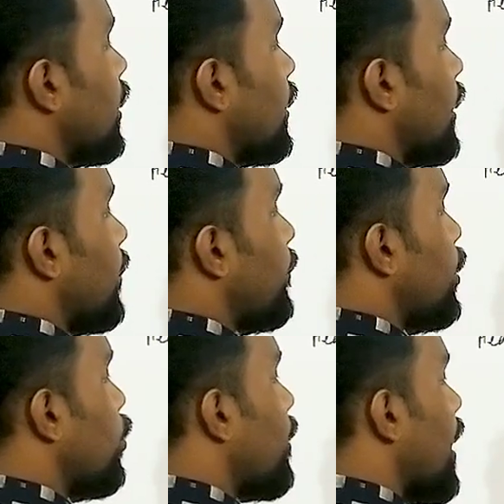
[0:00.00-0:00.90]

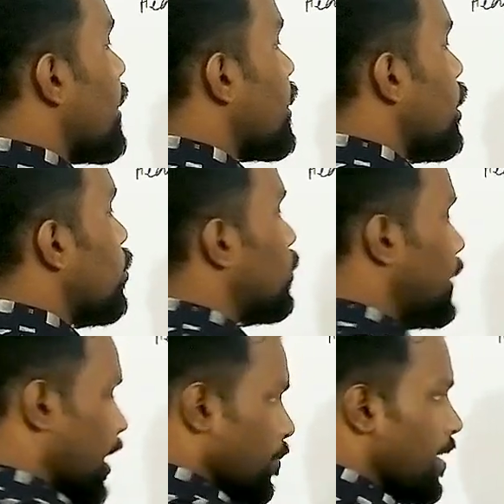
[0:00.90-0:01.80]
W by Q.
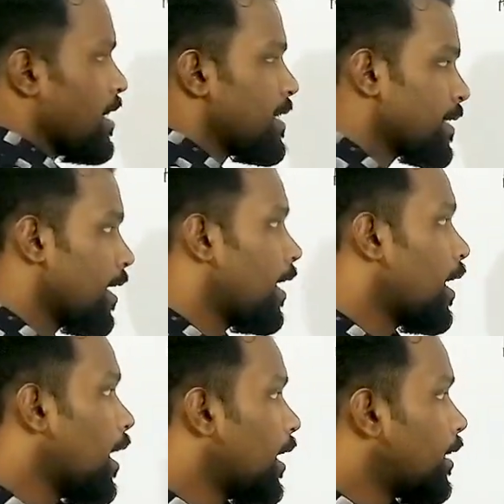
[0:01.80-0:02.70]
That means
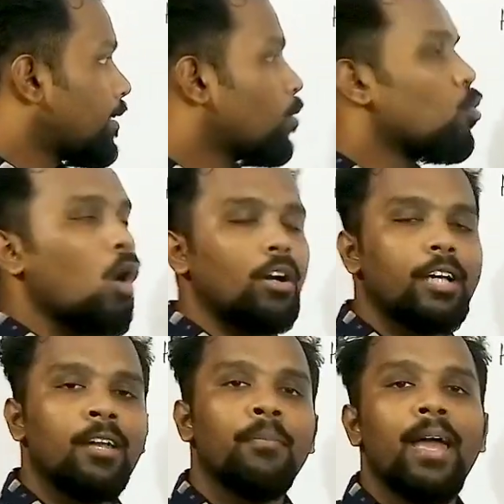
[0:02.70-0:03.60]
the work
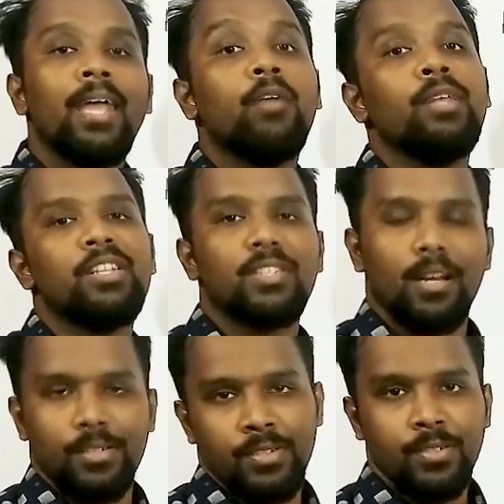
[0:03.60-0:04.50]
done by a unit
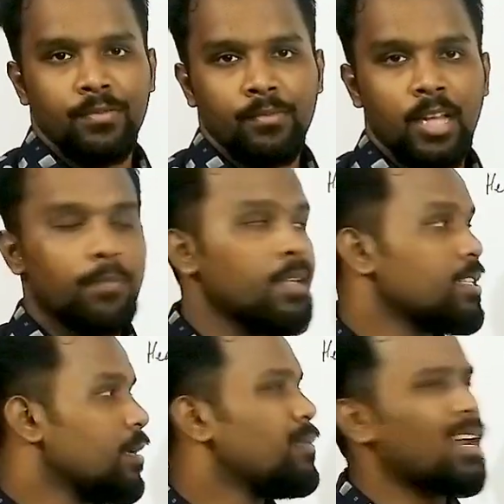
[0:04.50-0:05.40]
charge. That
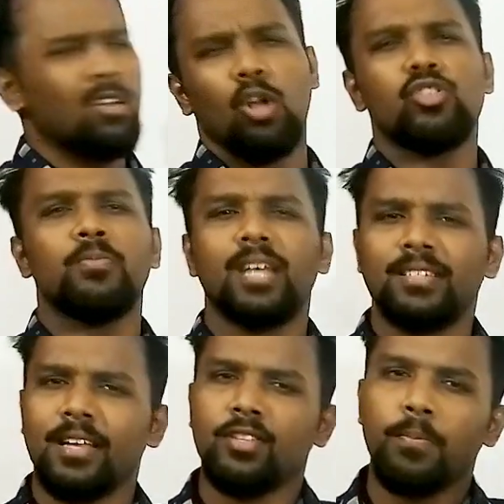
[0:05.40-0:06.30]
means if there are lots of
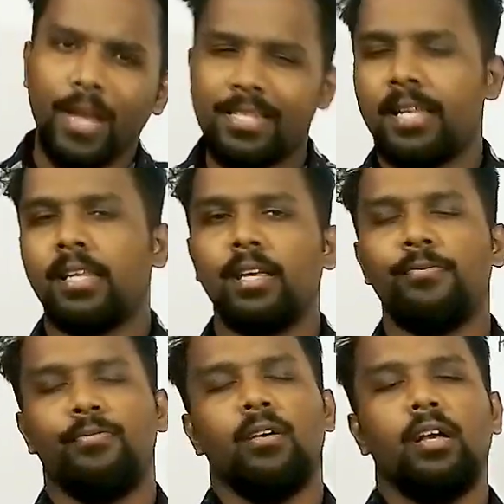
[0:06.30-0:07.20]
charges actually present,
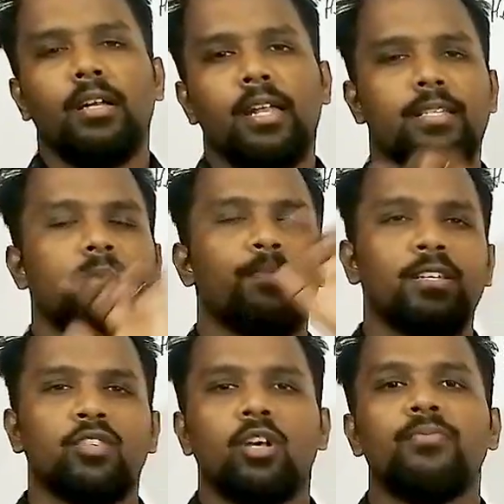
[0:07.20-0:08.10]
if there is a
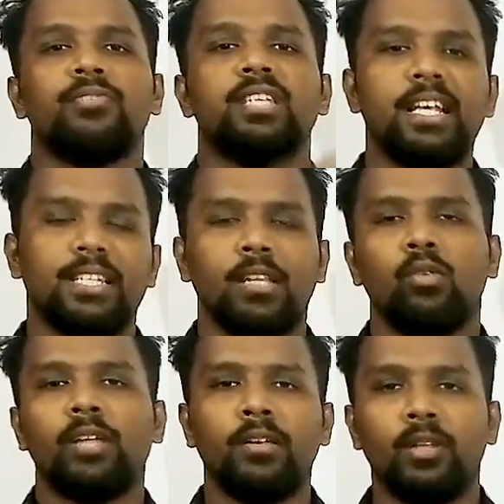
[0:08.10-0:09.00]
presence of 6
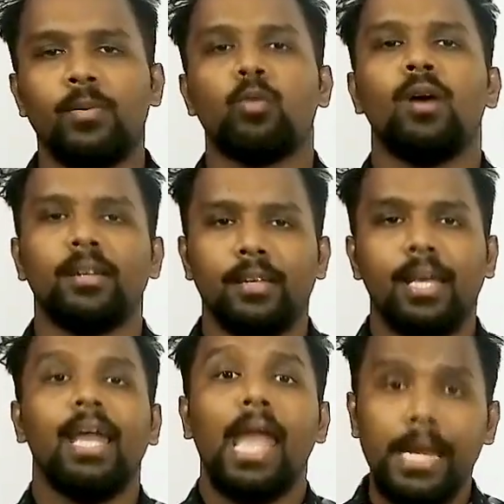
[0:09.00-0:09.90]
into 10 to the power
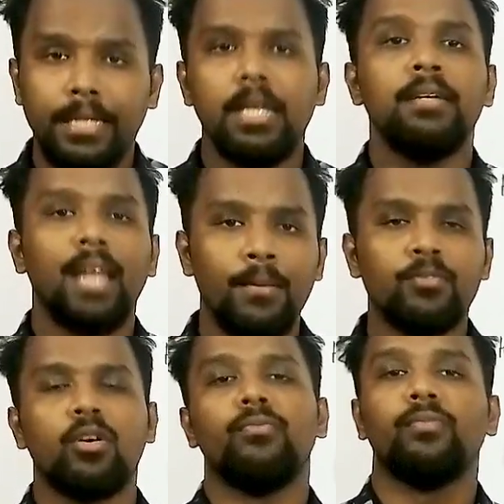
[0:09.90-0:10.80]
what? 18
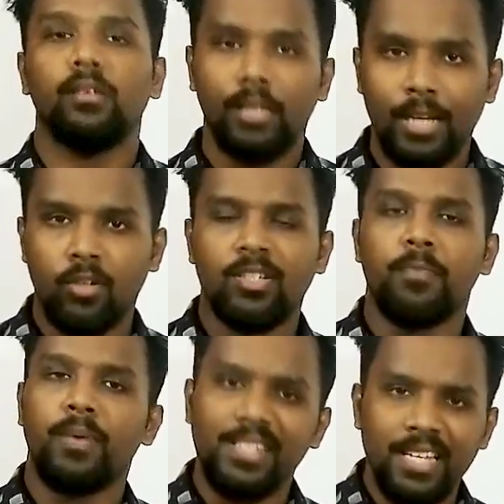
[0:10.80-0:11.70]
terms of electrons are
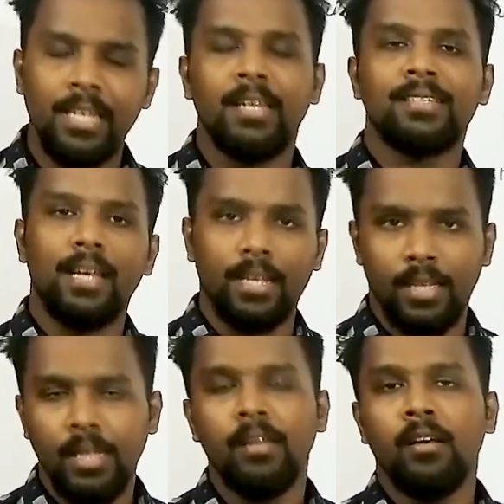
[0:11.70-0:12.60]
present in the
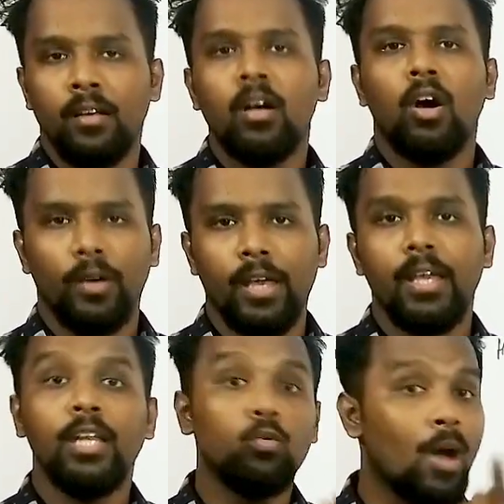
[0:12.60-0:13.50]
circuit,
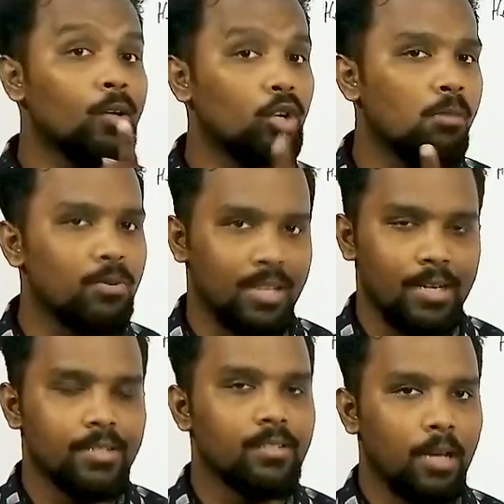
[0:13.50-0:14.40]
okay, in 1 coulomb of charge.